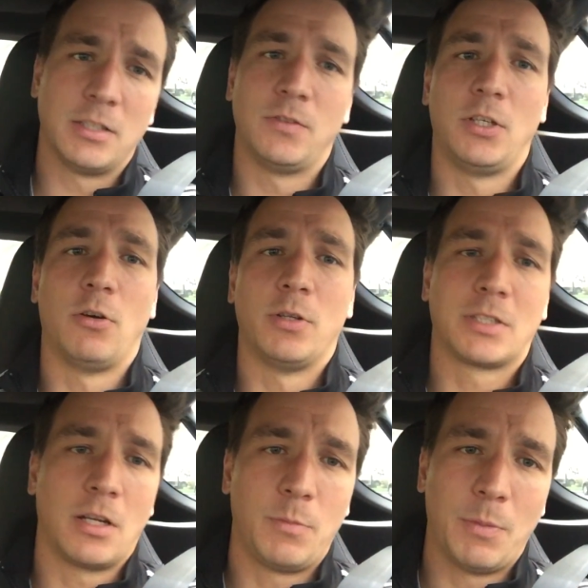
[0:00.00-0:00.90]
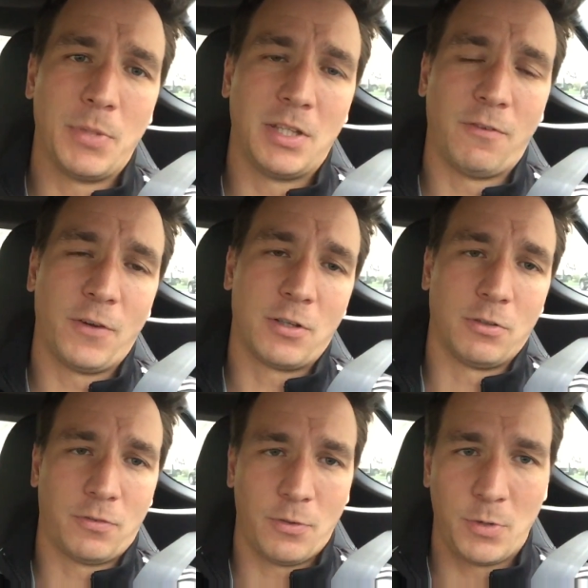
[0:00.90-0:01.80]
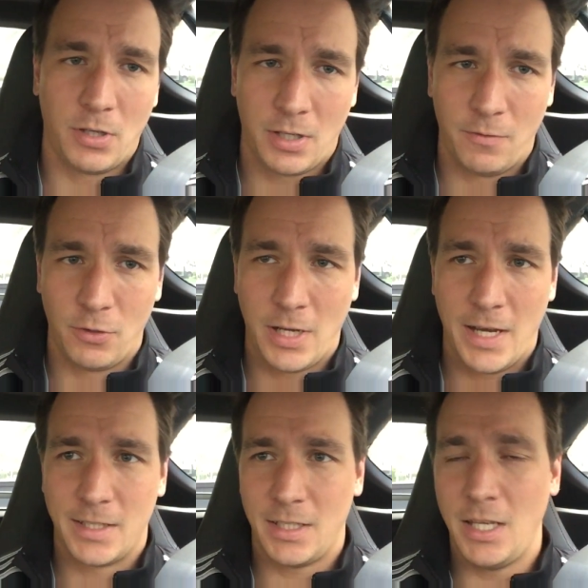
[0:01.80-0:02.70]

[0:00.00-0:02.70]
this video it's going to be a bit difficult for me to give you guys